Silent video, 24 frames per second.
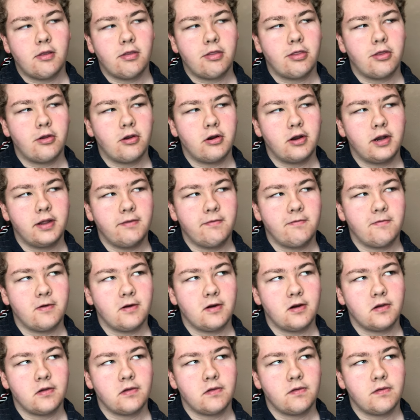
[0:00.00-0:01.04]

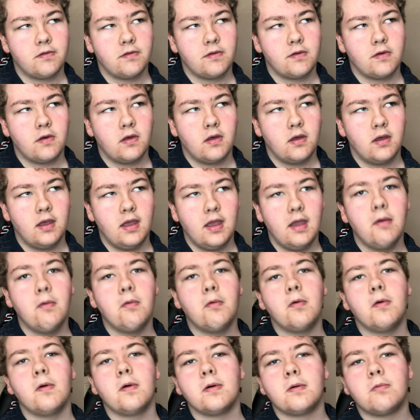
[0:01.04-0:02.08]
31st, it
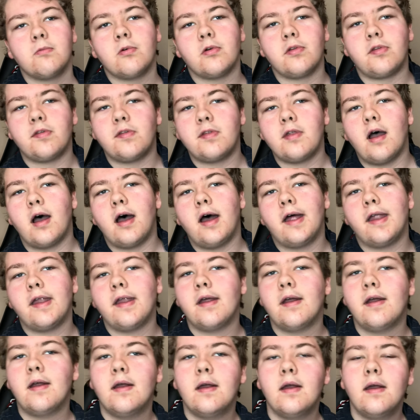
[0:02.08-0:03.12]
was done,